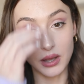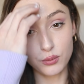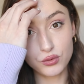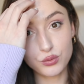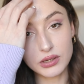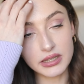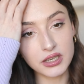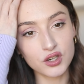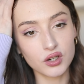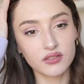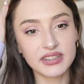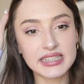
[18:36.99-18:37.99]
I was really
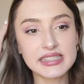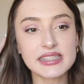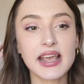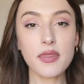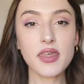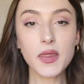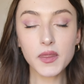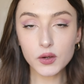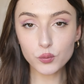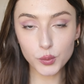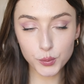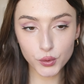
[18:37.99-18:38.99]
nervous, and then they
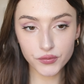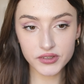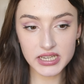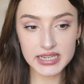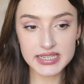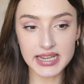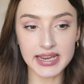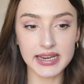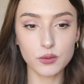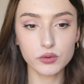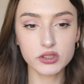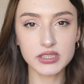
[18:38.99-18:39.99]
removed it, and
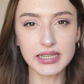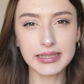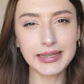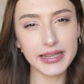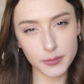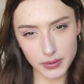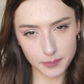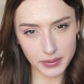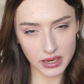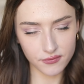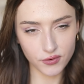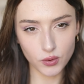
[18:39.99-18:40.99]
it was a little bit
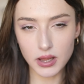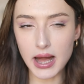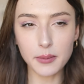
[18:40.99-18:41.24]
painful.